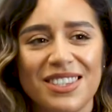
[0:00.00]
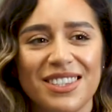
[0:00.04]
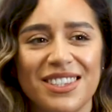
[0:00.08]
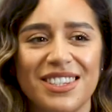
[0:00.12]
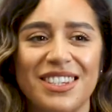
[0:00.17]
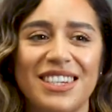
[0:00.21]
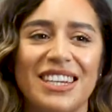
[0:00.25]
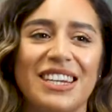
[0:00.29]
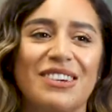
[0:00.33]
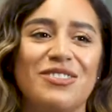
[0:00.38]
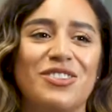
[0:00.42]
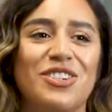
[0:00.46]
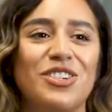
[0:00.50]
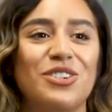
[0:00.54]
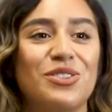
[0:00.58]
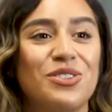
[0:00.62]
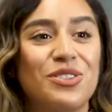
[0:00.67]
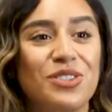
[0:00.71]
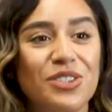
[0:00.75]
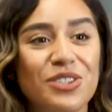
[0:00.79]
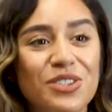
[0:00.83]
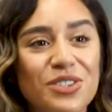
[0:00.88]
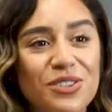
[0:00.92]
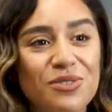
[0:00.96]
you know, she used
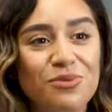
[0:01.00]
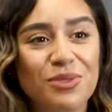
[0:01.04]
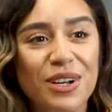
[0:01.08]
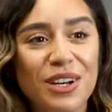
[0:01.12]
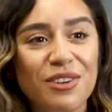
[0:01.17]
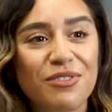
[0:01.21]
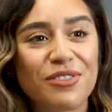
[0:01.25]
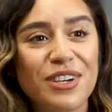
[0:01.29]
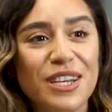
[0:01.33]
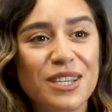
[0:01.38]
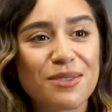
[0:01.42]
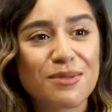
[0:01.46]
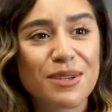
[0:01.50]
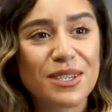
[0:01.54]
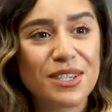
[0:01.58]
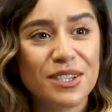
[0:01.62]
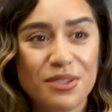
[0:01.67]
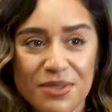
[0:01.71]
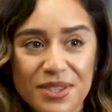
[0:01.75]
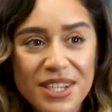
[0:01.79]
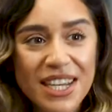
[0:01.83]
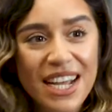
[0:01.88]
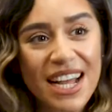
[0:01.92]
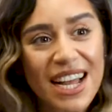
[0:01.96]
to just, when I first met her, she
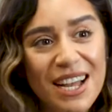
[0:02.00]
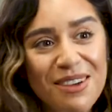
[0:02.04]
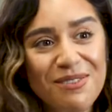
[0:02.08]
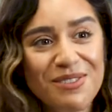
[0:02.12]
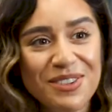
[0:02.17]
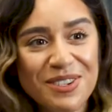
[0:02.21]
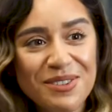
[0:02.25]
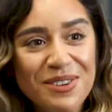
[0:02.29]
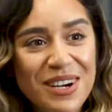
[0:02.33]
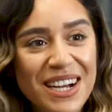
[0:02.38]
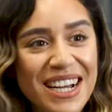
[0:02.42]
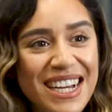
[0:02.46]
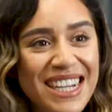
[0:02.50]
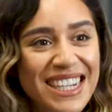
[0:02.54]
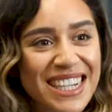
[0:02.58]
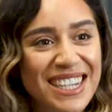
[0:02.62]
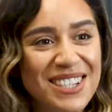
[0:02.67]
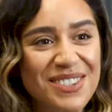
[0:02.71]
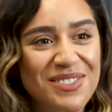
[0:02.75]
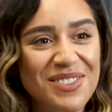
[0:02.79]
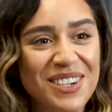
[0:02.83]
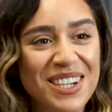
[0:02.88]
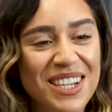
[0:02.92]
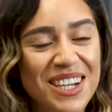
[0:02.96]
was like, hi, I'm Dua,
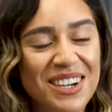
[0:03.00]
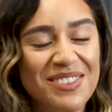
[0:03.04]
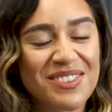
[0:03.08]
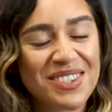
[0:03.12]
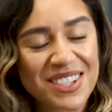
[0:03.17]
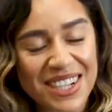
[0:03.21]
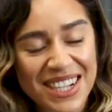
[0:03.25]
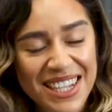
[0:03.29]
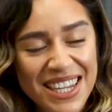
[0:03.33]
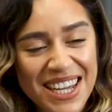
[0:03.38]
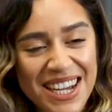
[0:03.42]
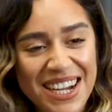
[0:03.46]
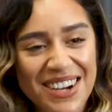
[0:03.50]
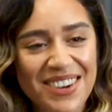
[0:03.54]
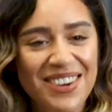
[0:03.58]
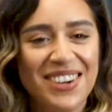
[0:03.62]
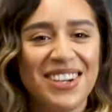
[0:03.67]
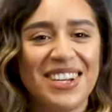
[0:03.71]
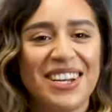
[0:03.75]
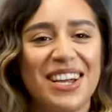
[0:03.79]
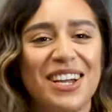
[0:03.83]
nice to meet you. And I was like, hello.